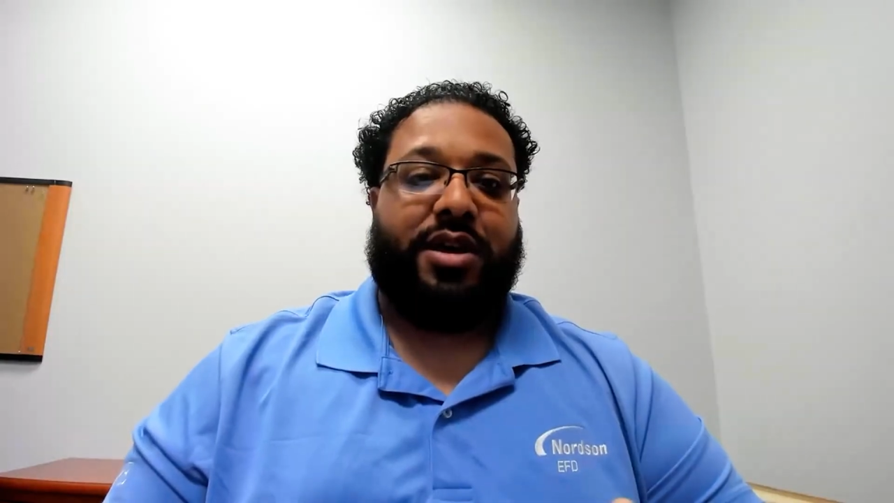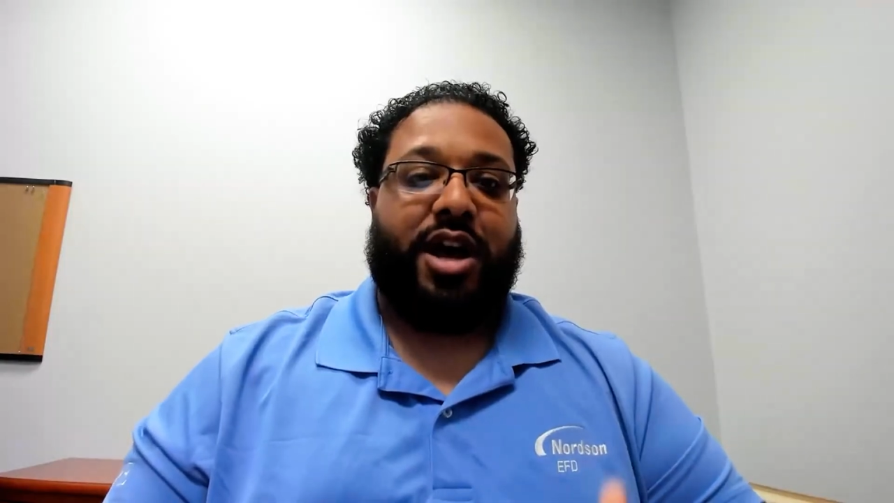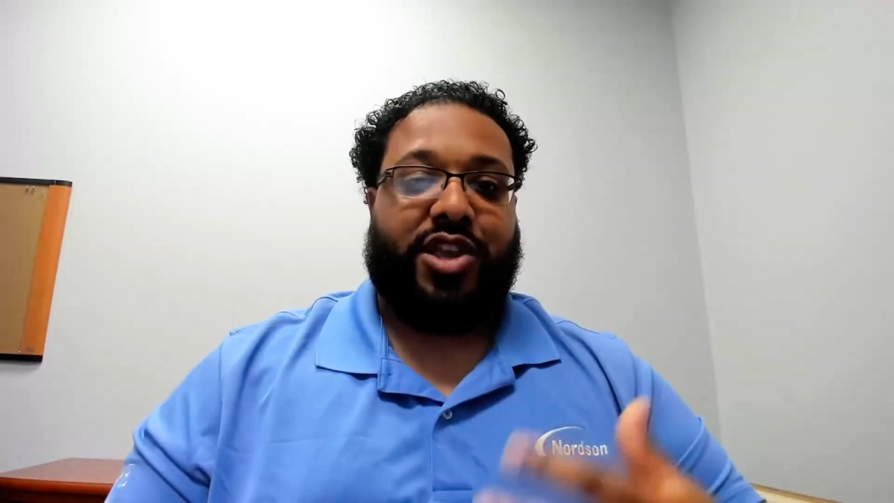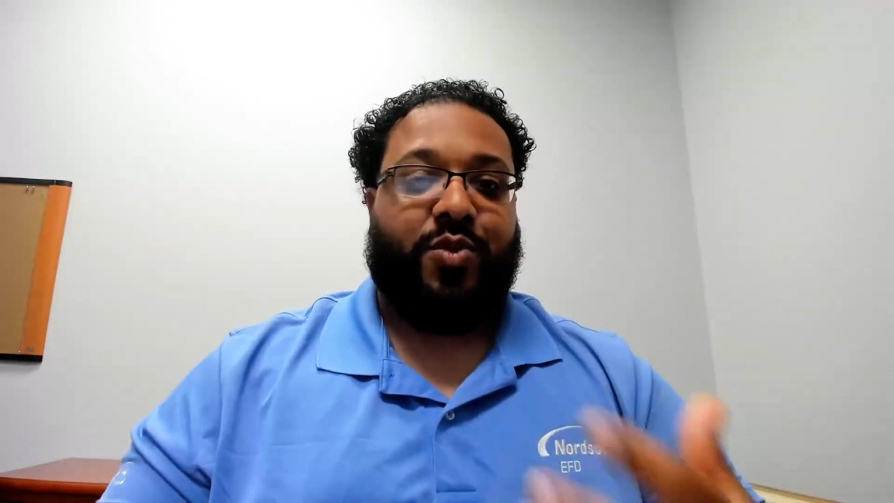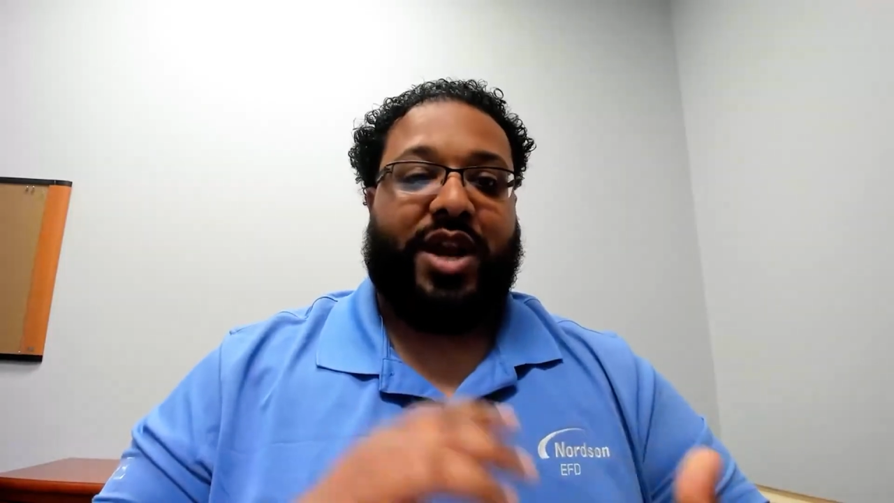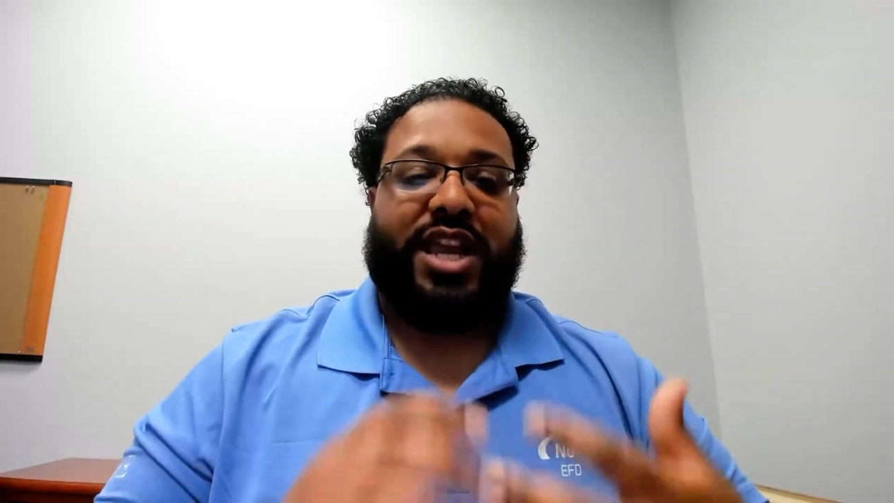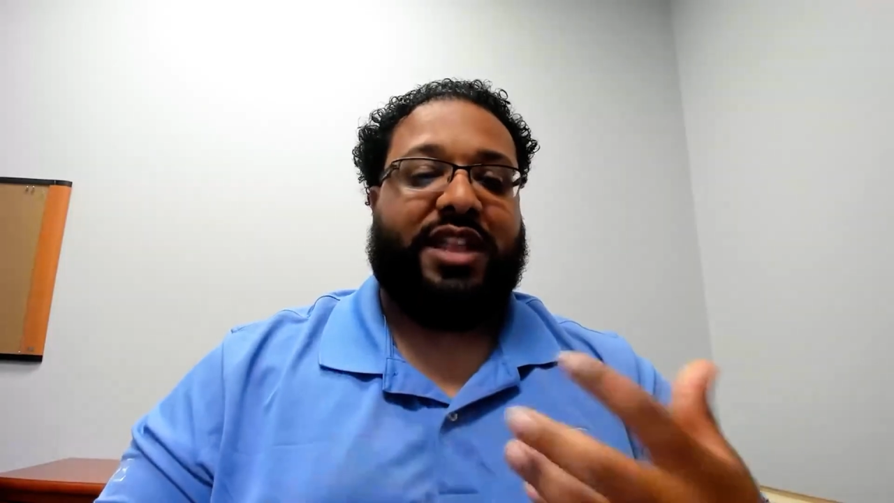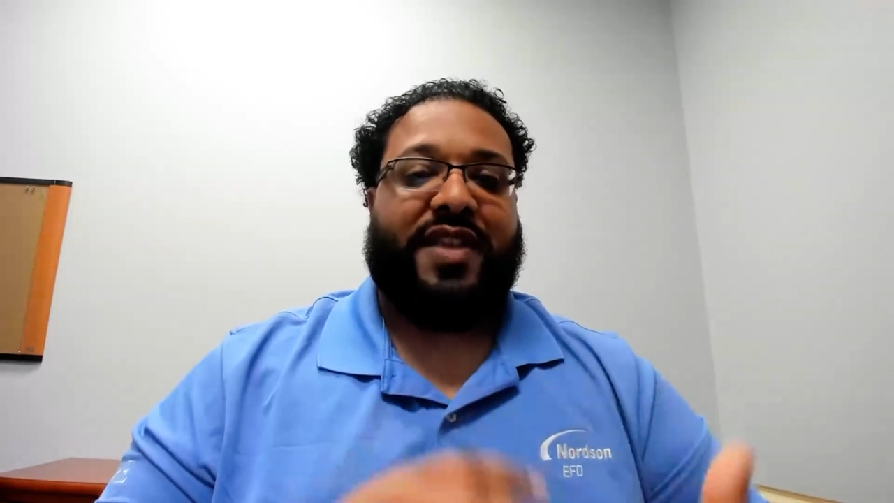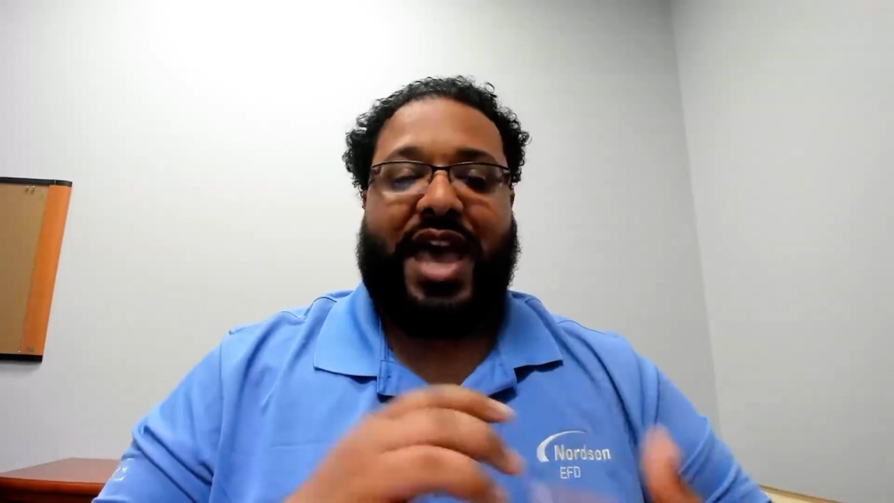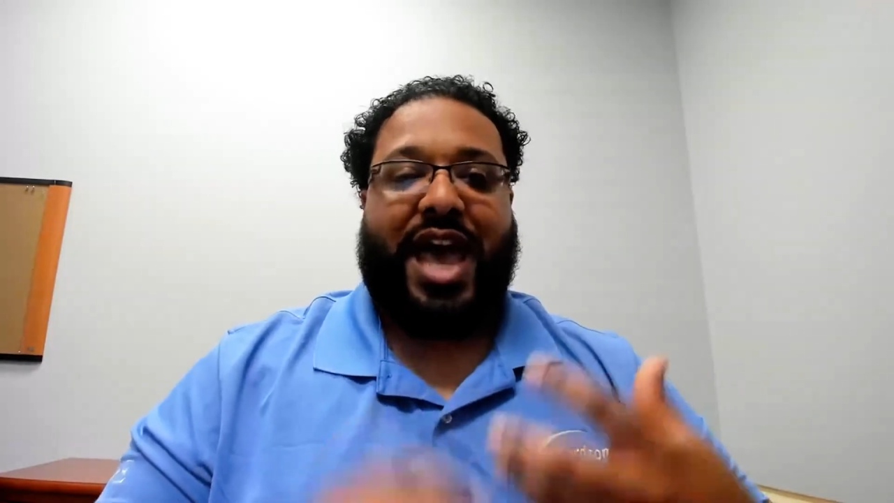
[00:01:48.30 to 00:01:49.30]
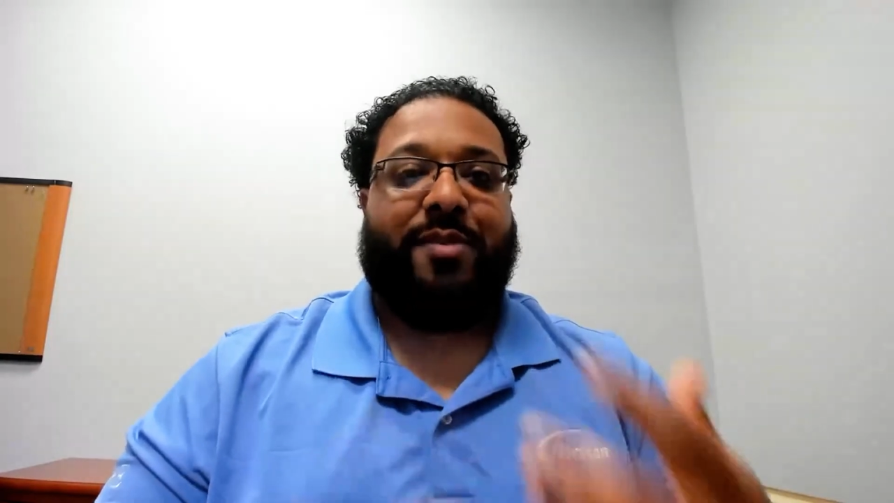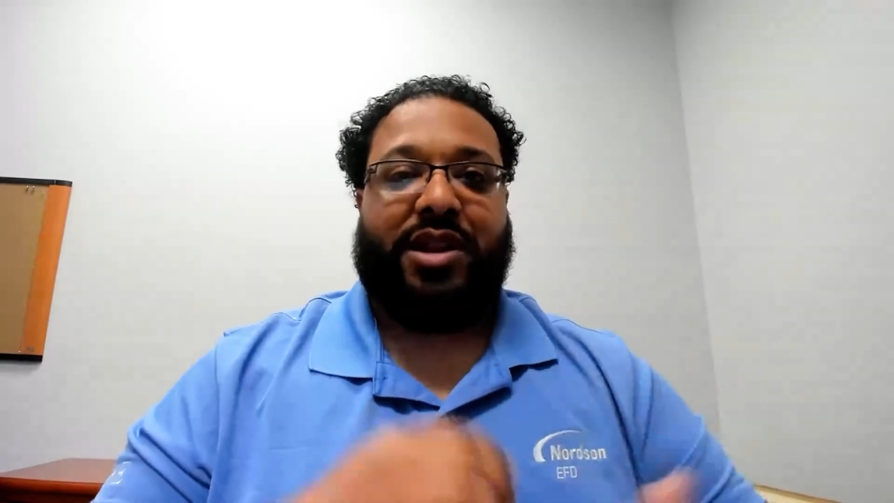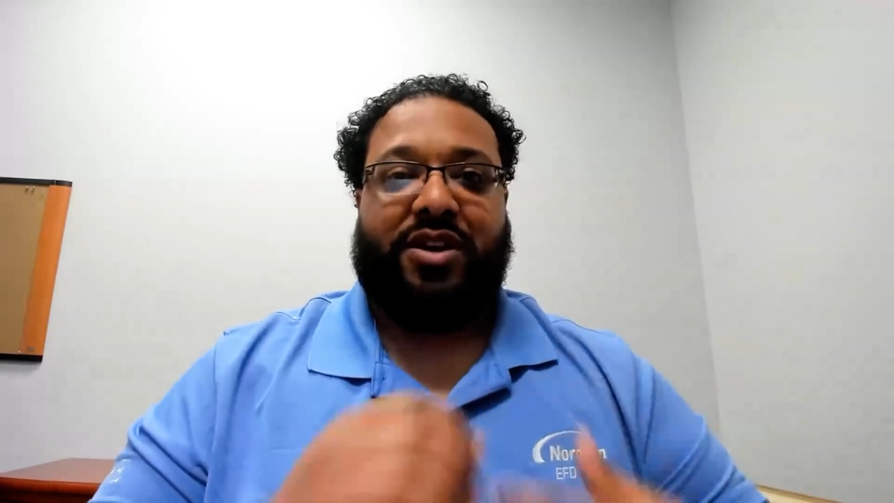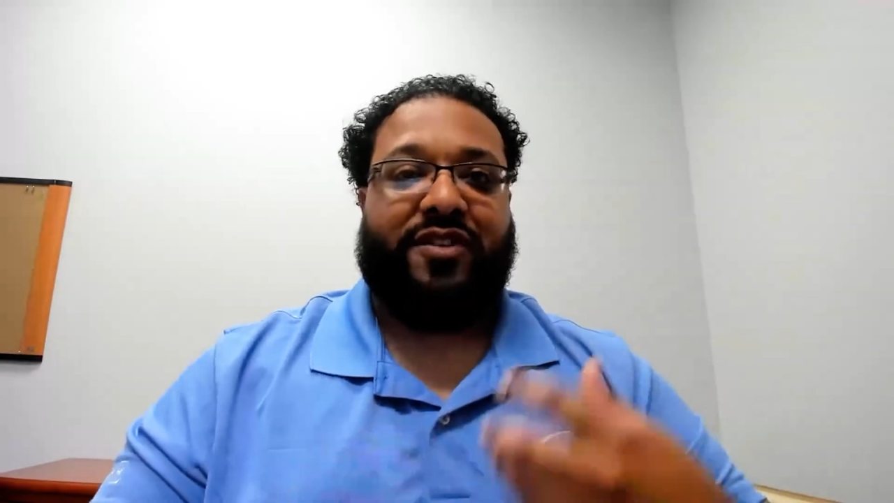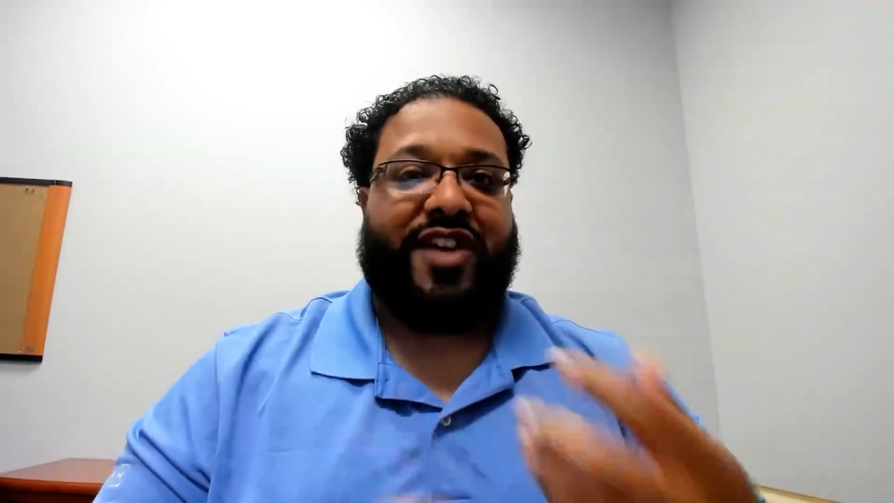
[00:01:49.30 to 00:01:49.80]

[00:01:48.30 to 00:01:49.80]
You want to get in the habit of